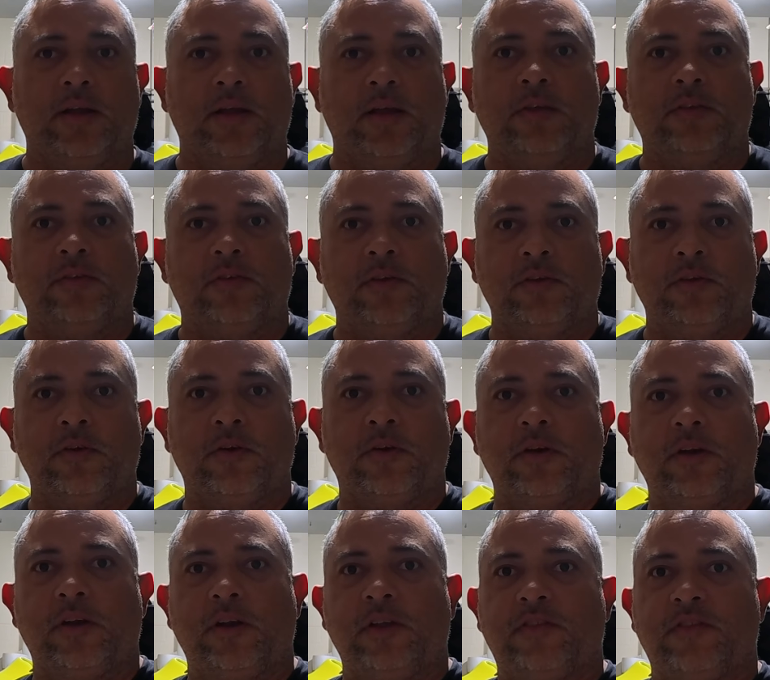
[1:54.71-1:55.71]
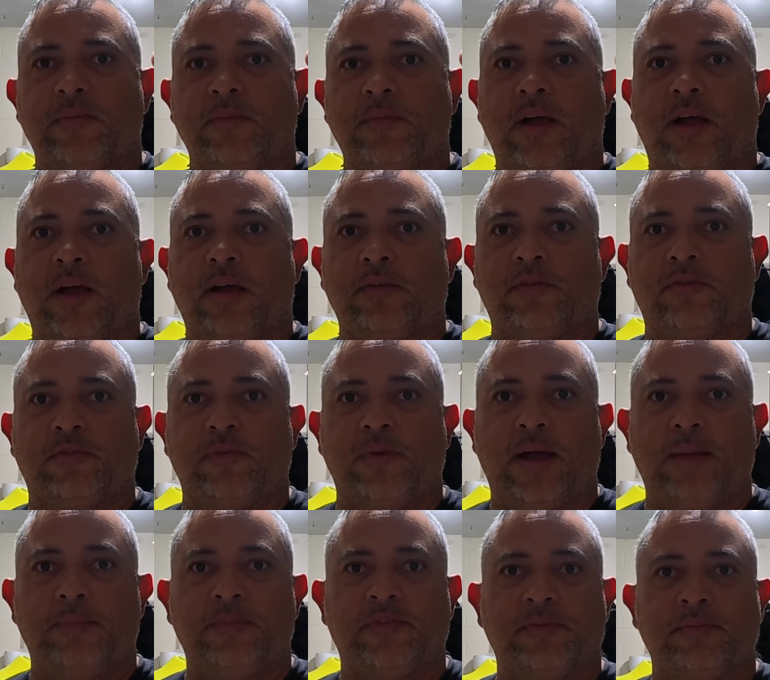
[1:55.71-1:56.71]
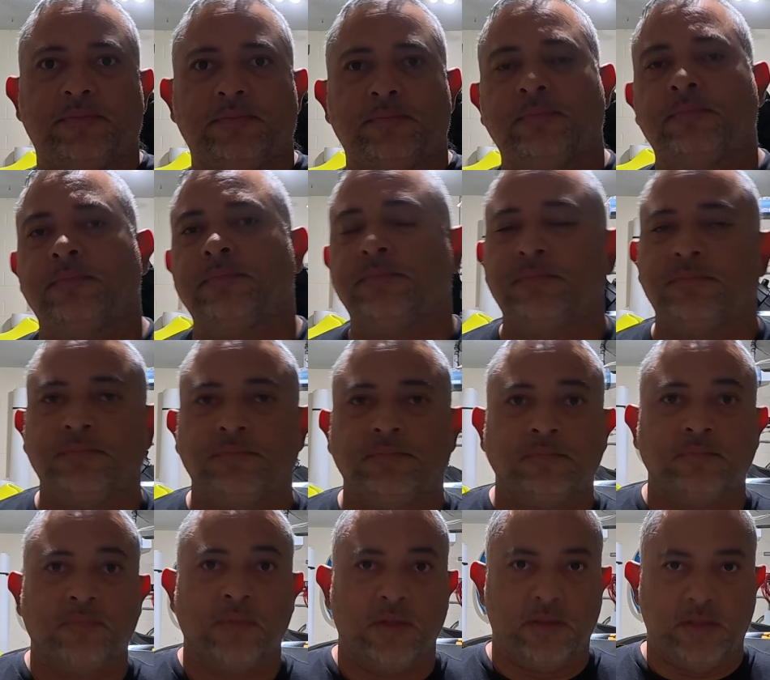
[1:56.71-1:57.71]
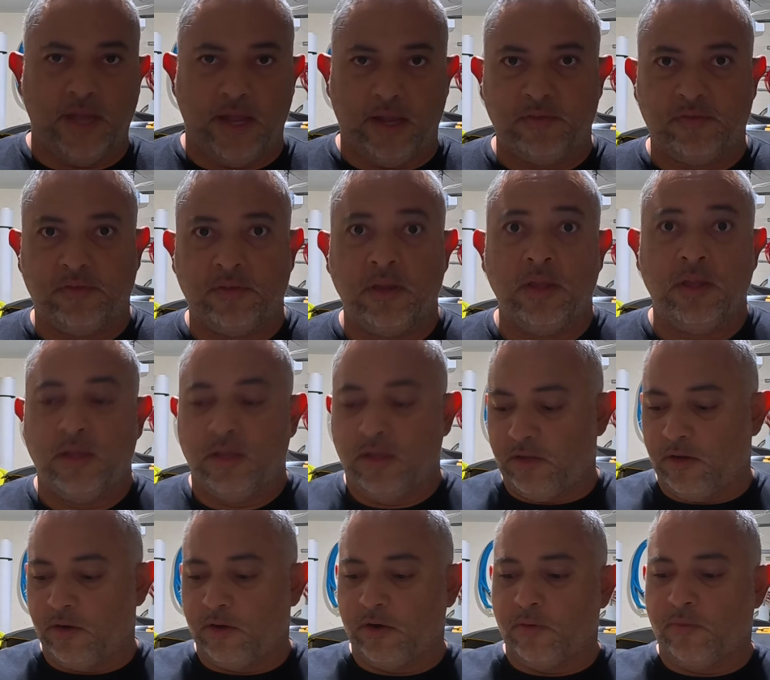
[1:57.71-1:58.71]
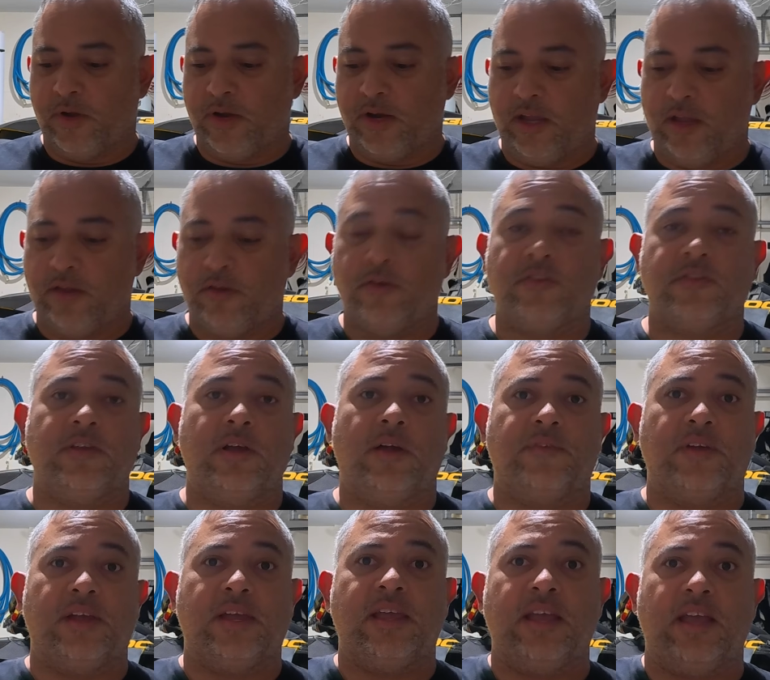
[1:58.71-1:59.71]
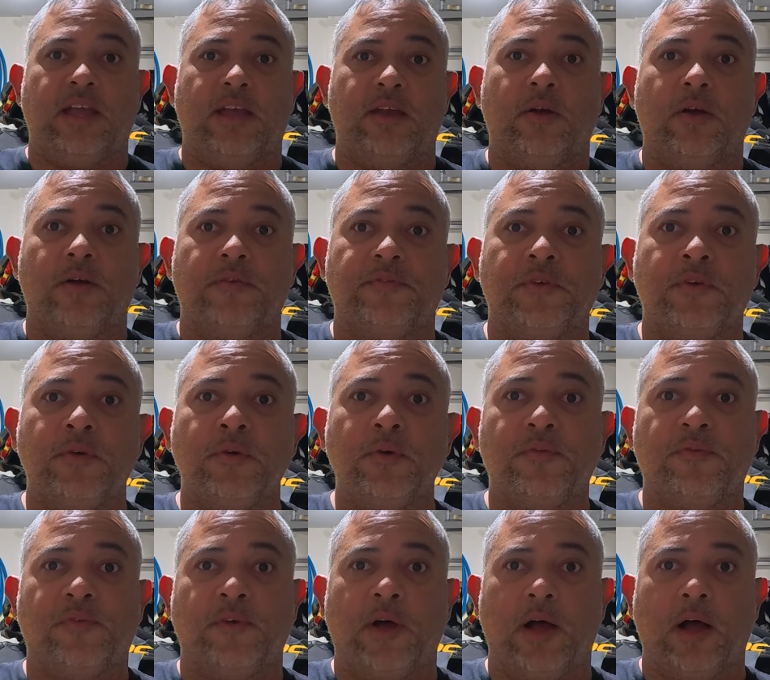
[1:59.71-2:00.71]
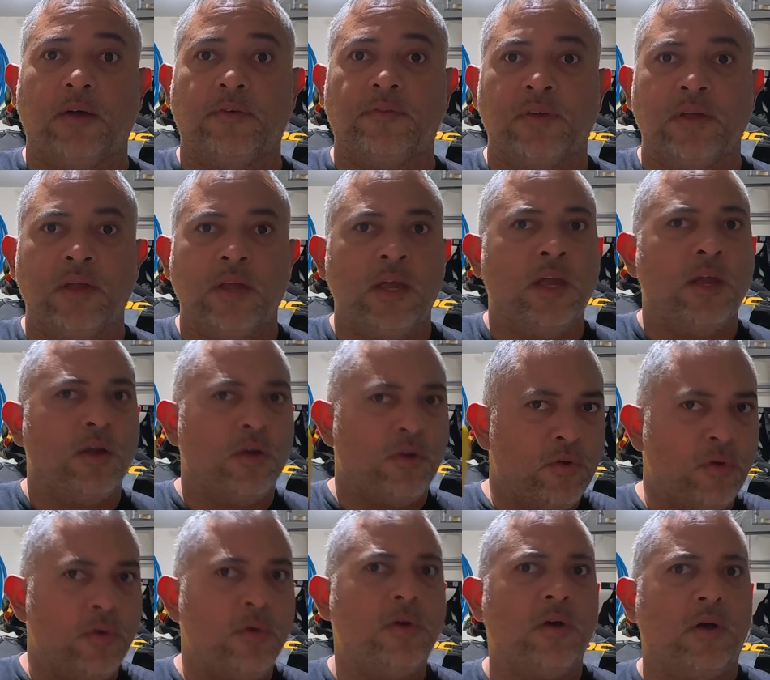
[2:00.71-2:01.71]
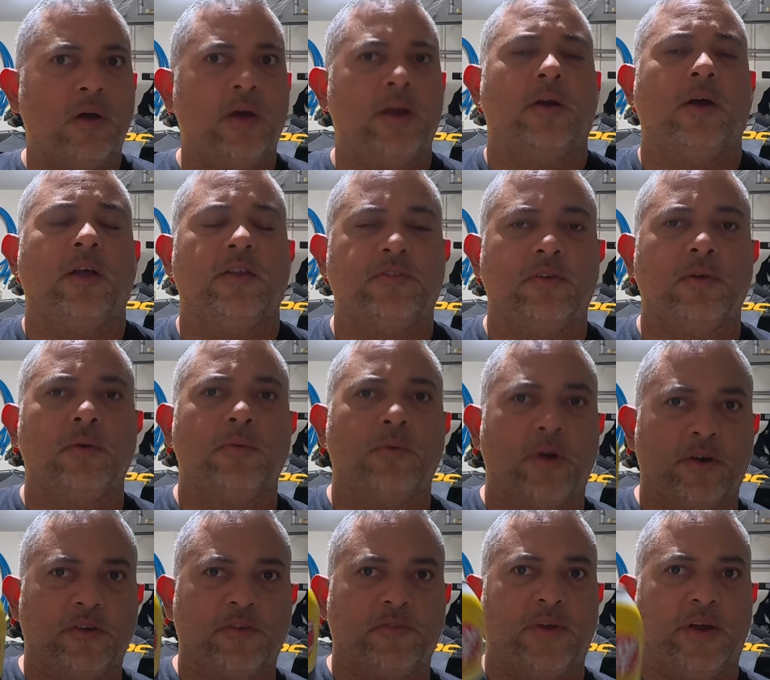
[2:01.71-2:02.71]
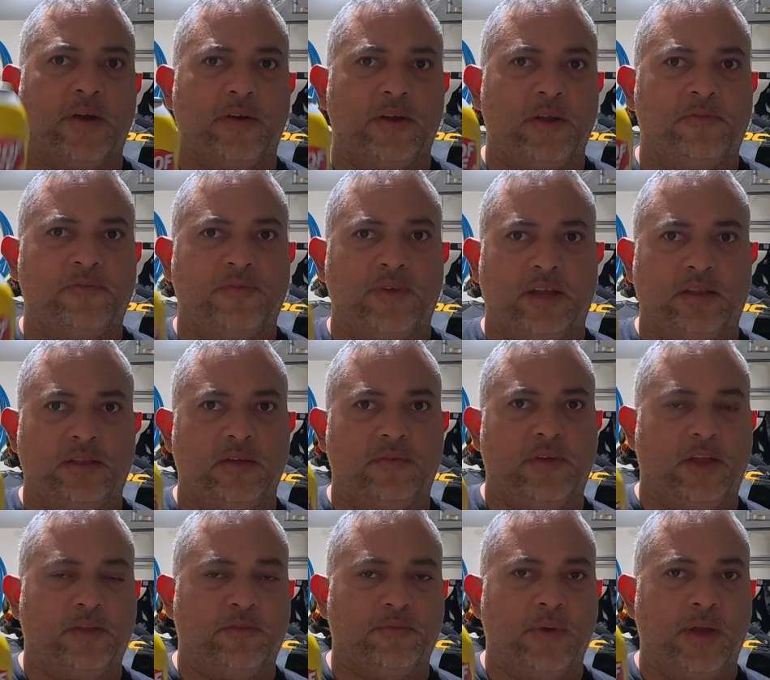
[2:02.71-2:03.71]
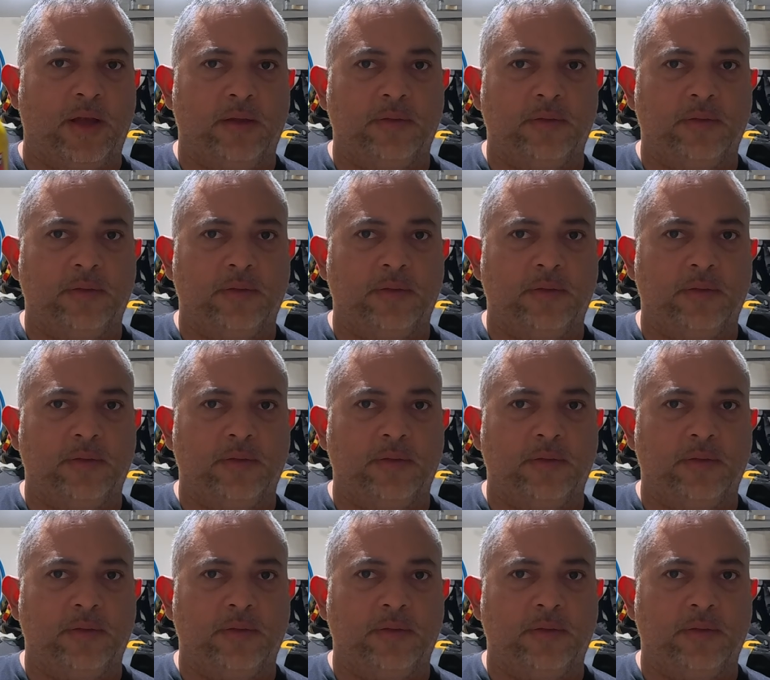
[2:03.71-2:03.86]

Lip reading: is you're gonna need some cotton swabs. Next, you're gonna wanna get yourself a can of Goof Off. Goo Gone also works very effective as well.